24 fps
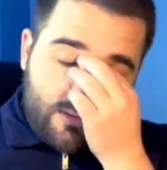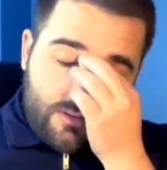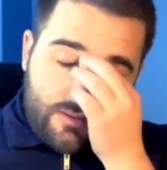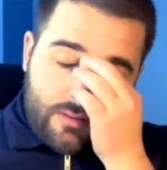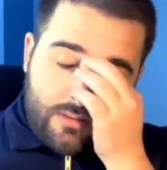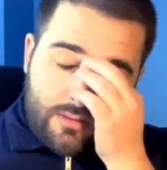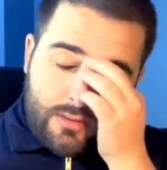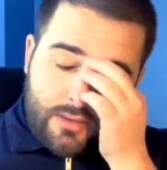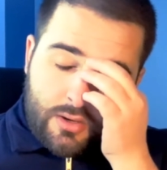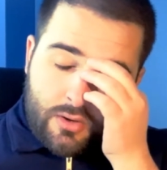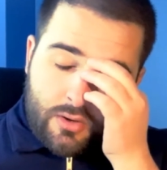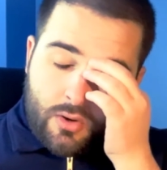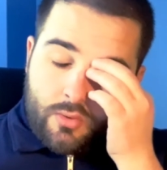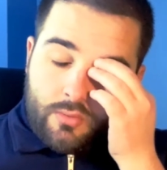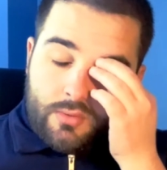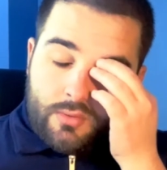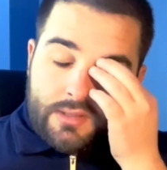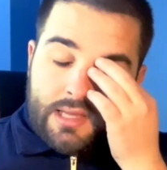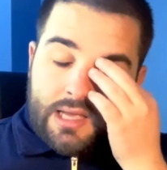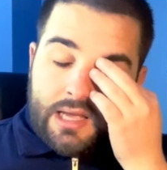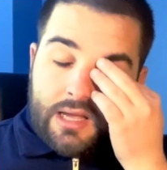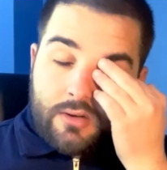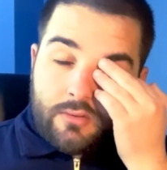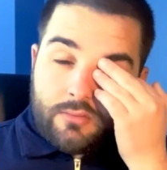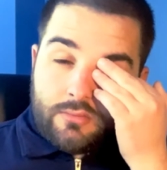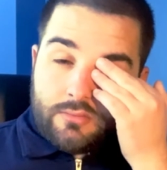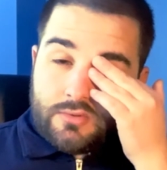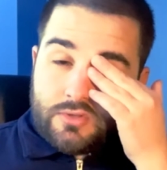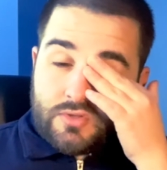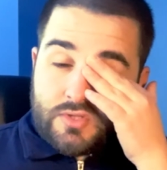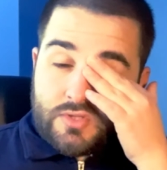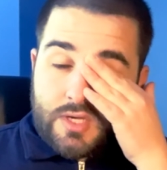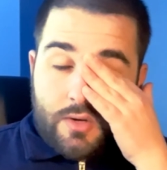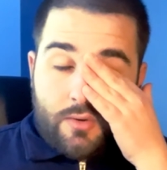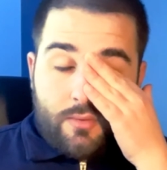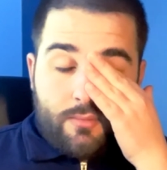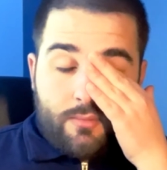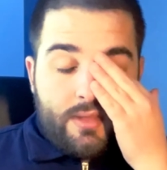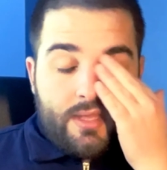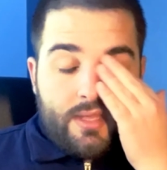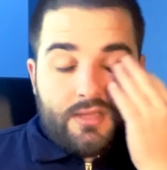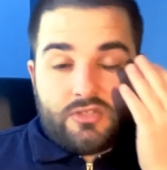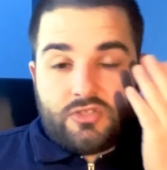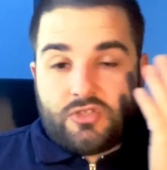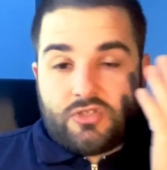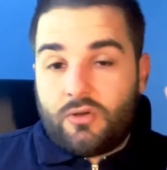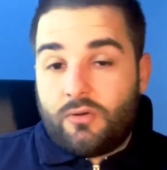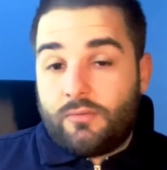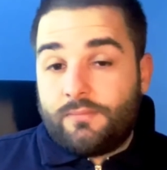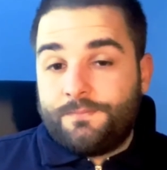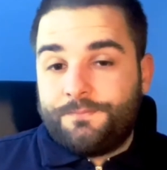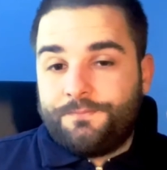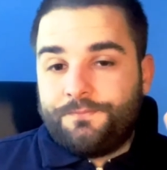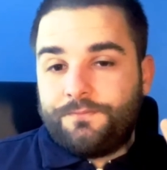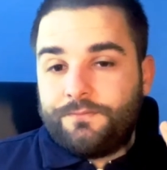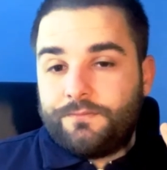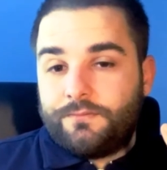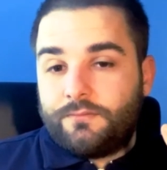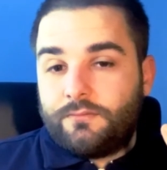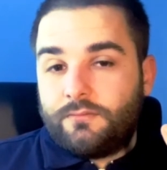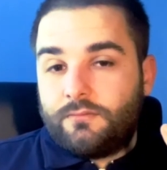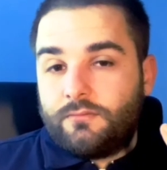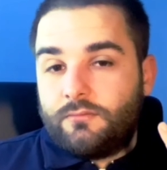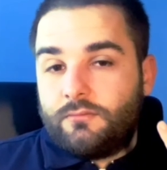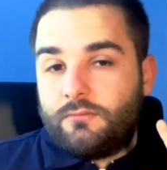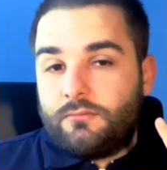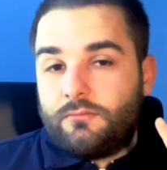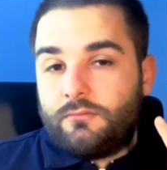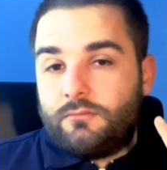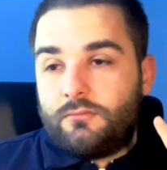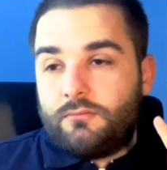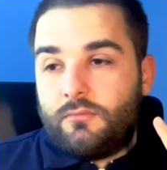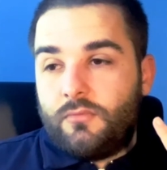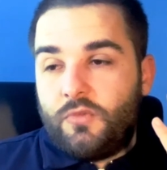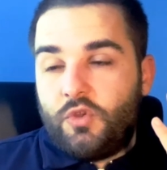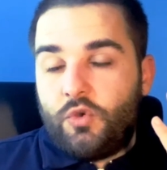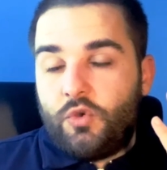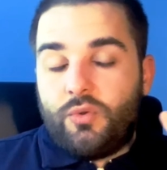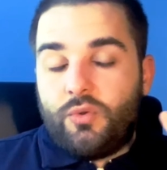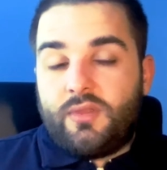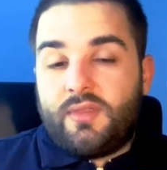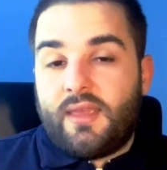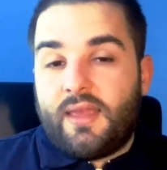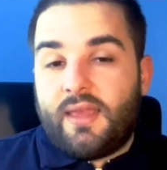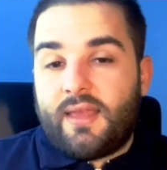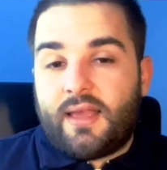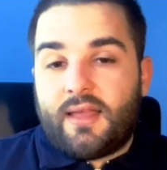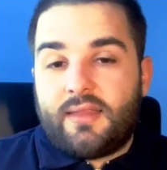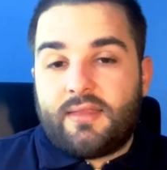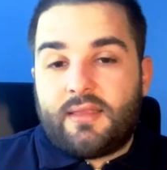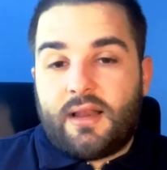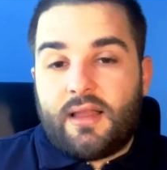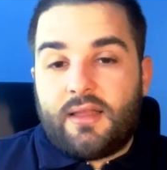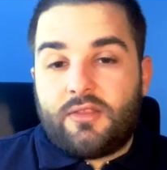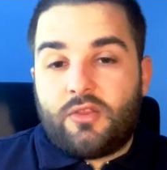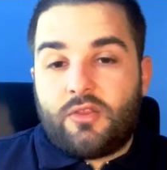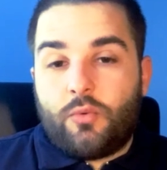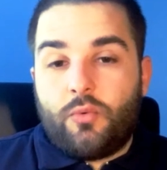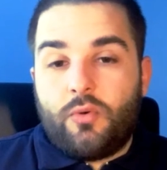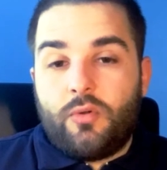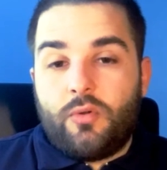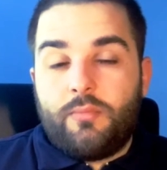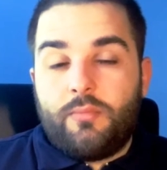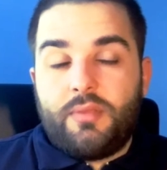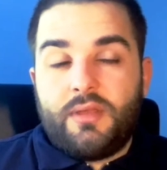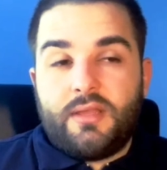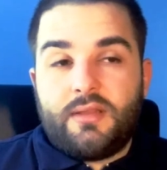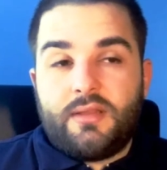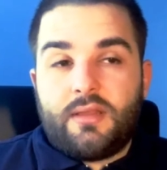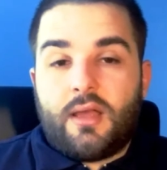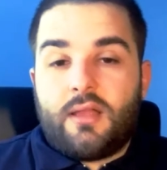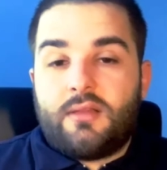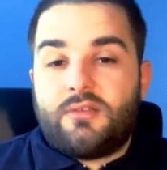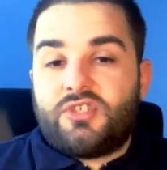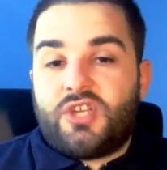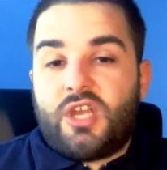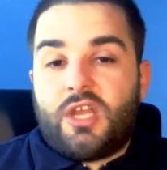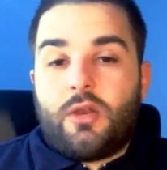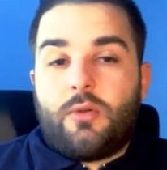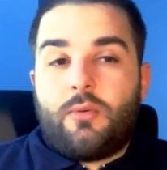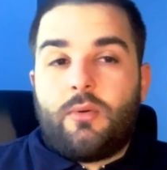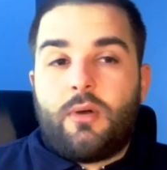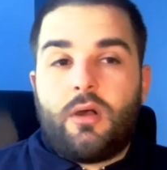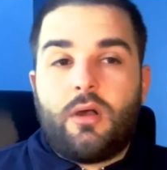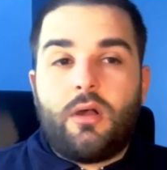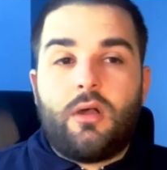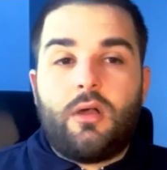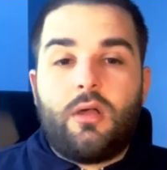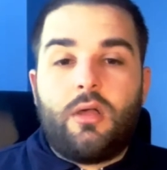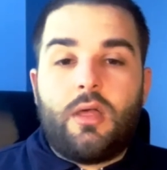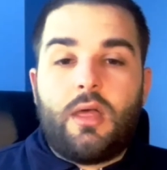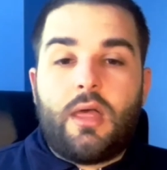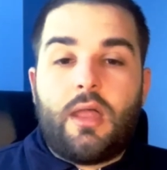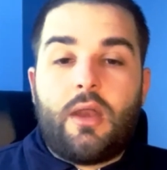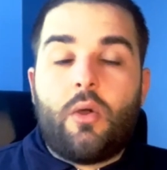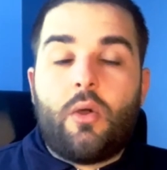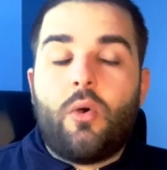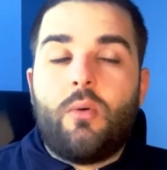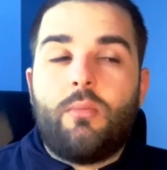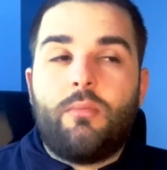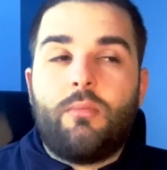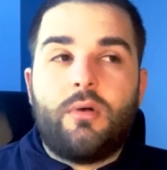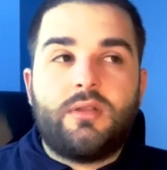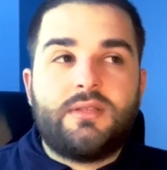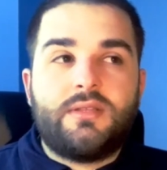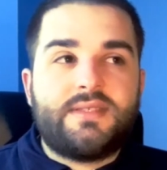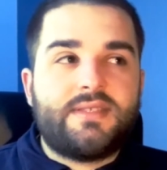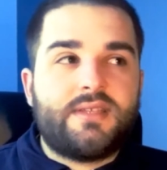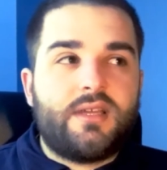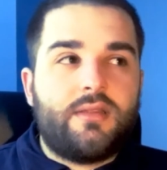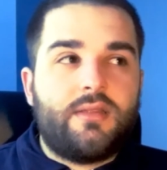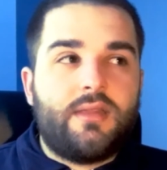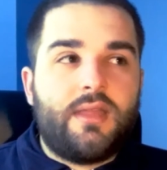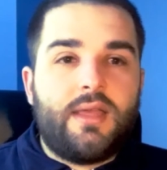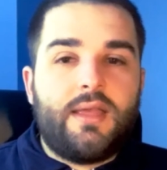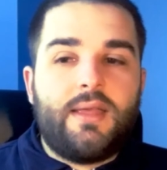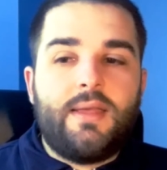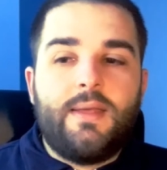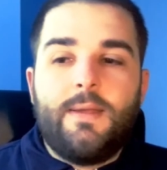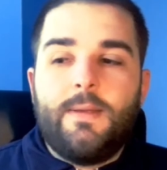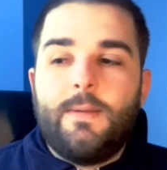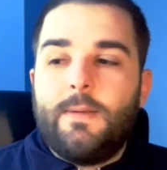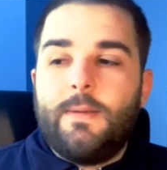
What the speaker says: they're going down Serie B, so you would think Atalanta would beat Genoa at home on Sunday.